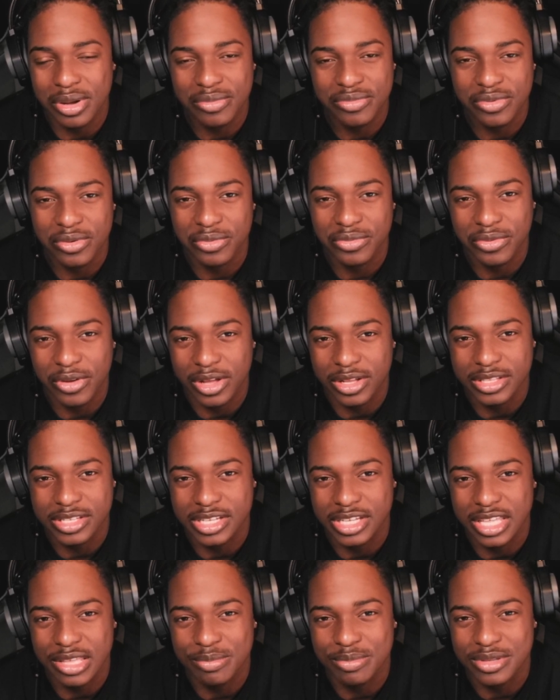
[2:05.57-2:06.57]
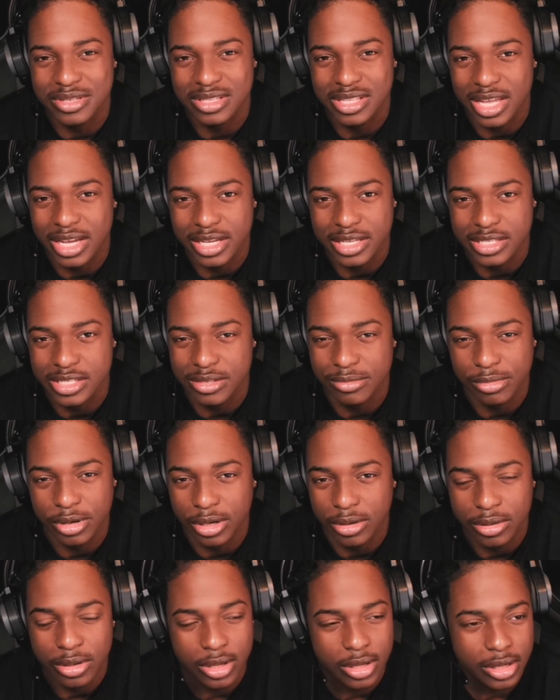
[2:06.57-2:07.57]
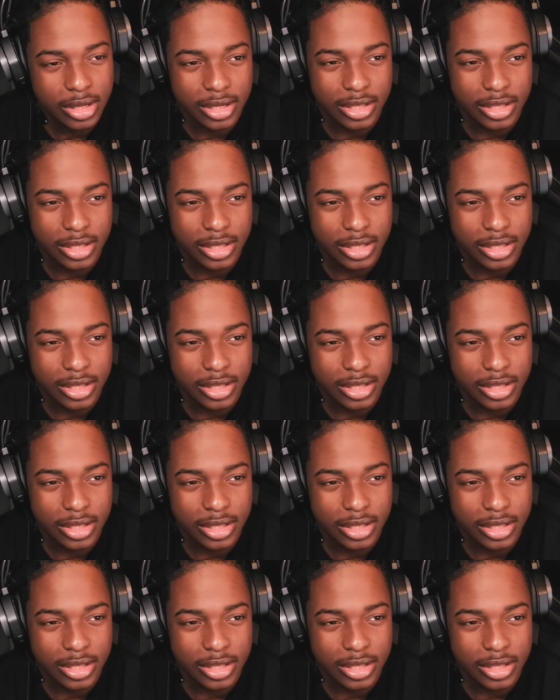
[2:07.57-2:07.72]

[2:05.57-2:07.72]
up for fun to keep his legacy, bro.